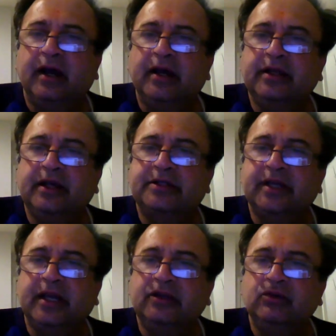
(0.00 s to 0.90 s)
let's
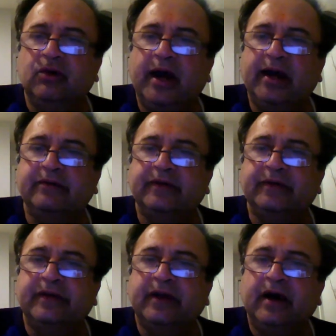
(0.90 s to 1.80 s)
say you have
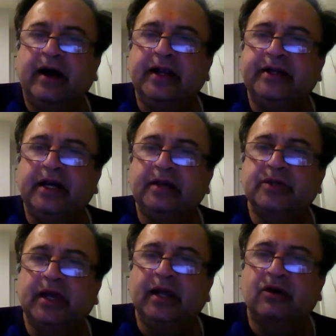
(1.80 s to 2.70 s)
this I times
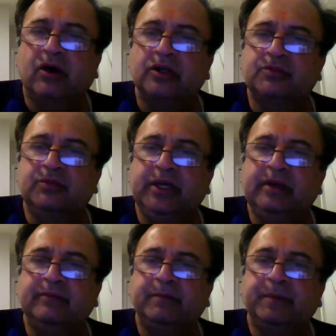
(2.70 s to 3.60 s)
L cross
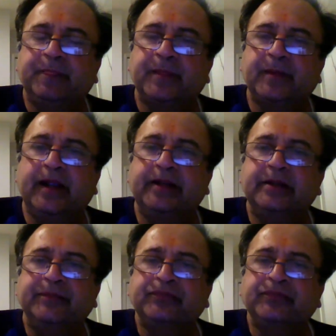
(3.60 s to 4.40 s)
B, right?